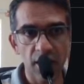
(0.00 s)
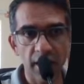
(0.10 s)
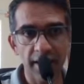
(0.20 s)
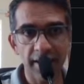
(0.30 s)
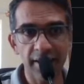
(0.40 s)

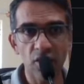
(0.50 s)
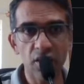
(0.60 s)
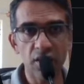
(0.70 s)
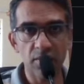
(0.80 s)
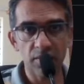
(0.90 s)
and I
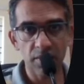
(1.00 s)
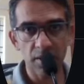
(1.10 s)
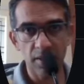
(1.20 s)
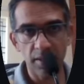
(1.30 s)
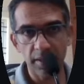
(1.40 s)
got
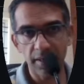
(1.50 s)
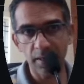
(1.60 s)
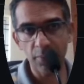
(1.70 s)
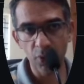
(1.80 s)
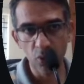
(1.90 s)
uh, it
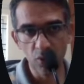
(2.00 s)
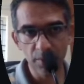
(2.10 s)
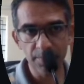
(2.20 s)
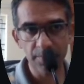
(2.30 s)
approved,